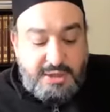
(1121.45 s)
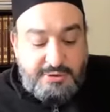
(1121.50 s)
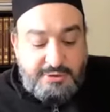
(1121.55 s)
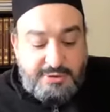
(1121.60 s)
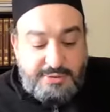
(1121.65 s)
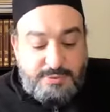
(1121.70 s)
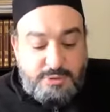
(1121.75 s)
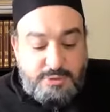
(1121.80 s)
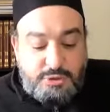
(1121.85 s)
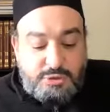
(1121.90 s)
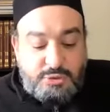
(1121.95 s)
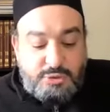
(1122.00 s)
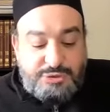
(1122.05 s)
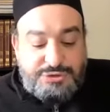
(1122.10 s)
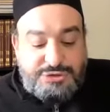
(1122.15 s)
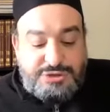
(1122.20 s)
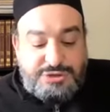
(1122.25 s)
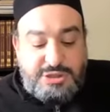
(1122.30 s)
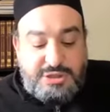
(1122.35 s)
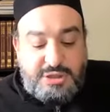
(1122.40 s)
the mutual
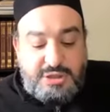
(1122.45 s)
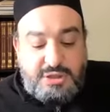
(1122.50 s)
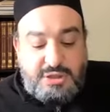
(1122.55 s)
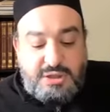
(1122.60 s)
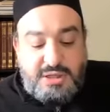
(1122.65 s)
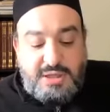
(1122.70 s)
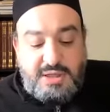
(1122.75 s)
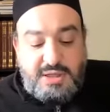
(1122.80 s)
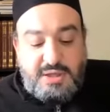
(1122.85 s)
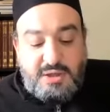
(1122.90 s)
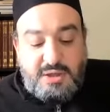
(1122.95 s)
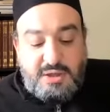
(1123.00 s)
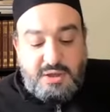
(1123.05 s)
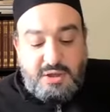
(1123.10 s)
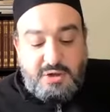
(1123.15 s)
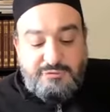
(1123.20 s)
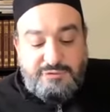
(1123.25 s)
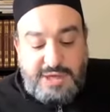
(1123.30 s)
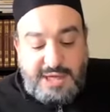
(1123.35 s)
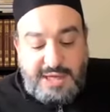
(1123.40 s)
seeking
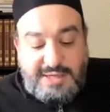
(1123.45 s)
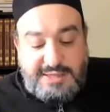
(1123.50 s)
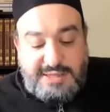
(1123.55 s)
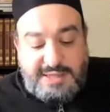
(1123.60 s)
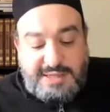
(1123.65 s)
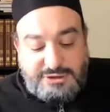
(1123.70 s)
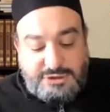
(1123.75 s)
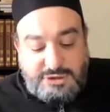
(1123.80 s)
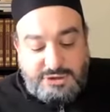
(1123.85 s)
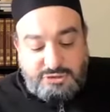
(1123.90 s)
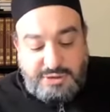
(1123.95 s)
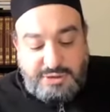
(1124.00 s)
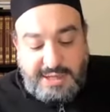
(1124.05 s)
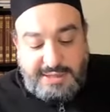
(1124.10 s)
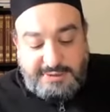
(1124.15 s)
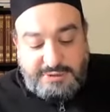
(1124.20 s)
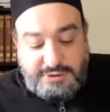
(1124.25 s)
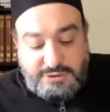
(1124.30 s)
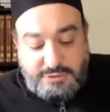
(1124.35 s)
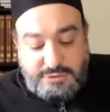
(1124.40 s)
of gain has
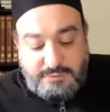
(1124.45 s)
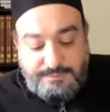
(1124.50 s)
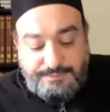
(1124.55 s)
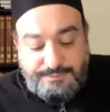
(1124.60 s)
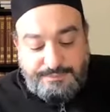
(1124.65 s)
distracted you.